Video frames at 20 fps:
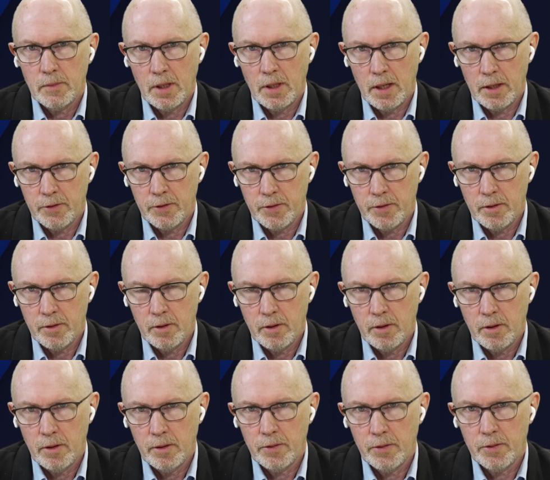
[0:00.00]
Yes.
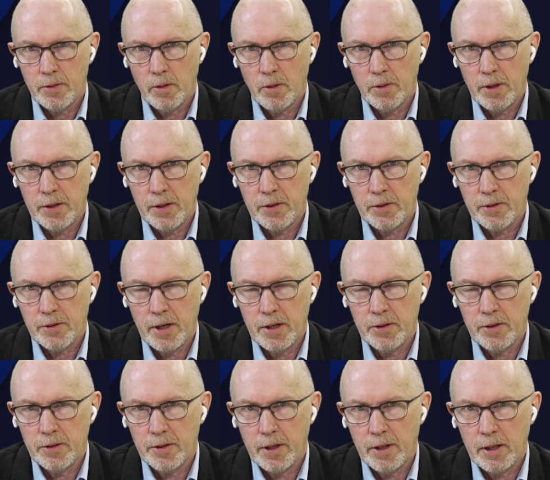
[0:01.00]
So that's a
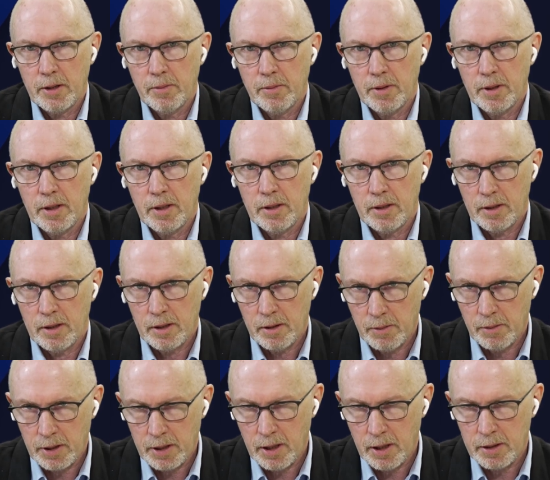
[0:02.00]
trend you think will
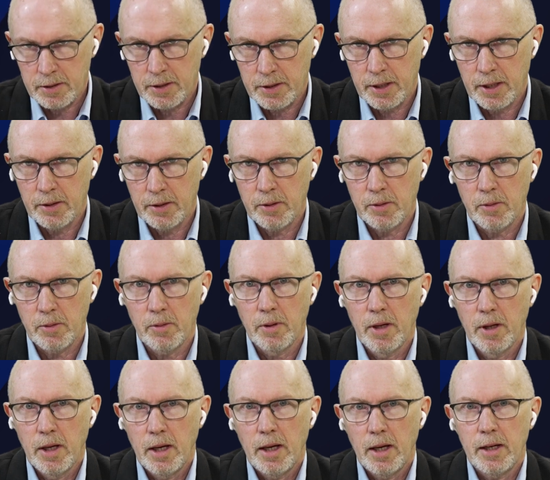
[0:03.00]
continue
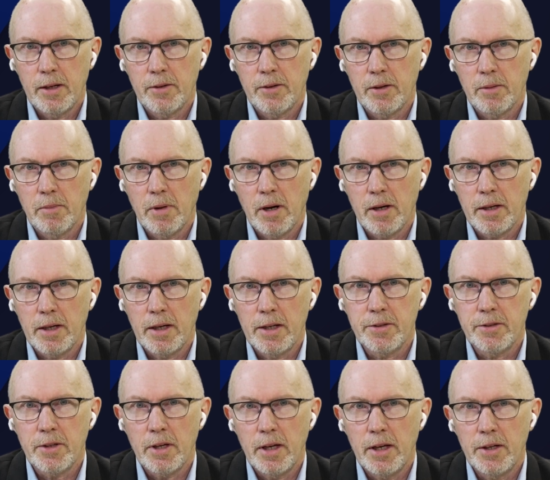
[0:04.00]
into the market.
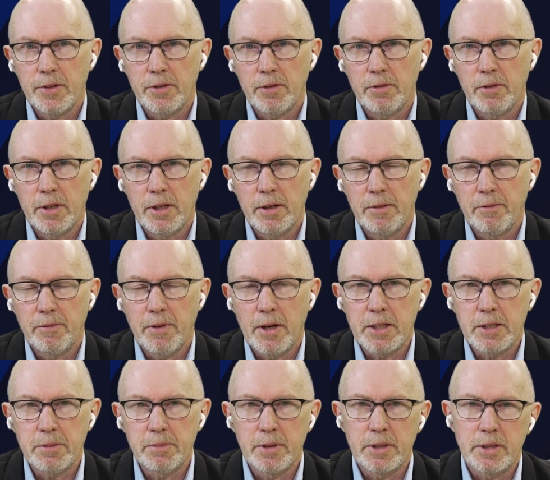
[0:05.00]
Is there an
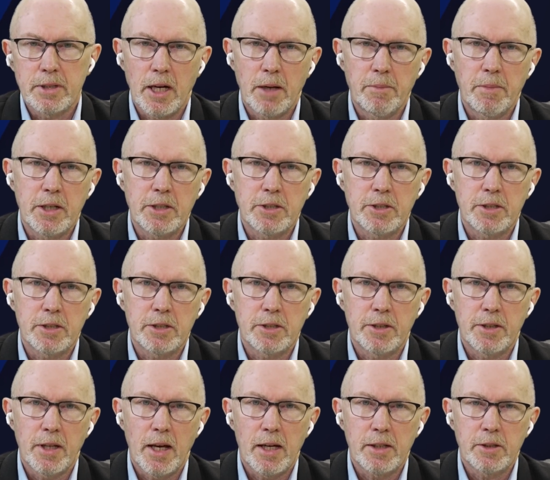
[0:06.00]
investment dimension
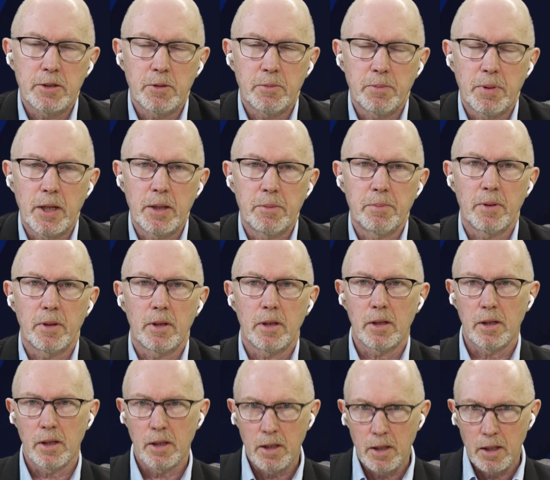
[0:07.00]
to that? Do
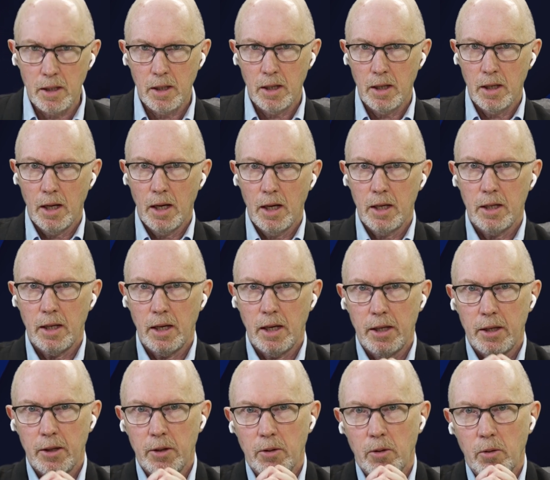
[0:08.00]
people,
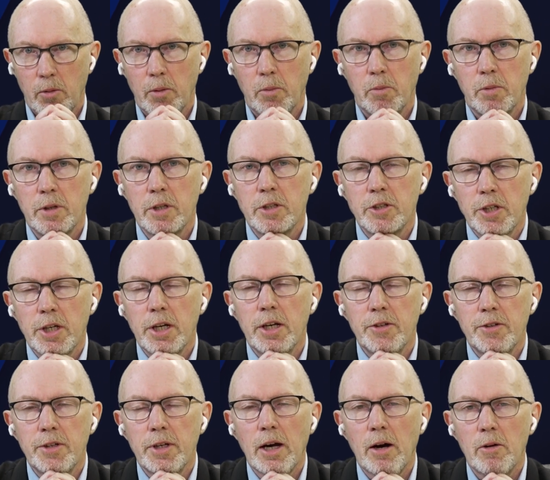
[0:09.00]
would it
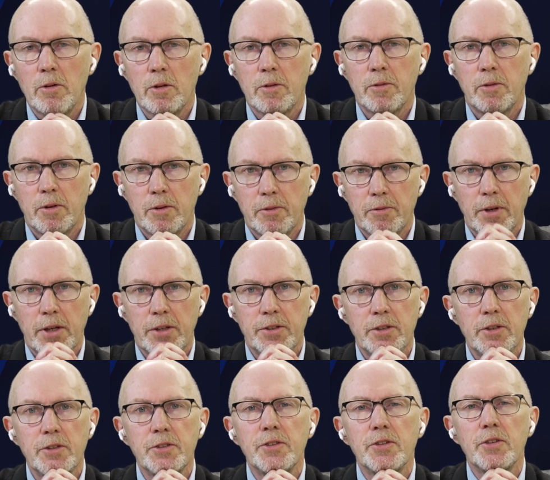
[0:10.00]
change the outlook for
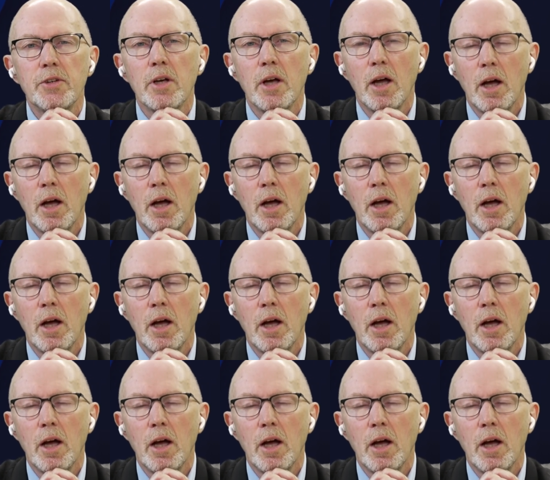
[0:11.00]
investors?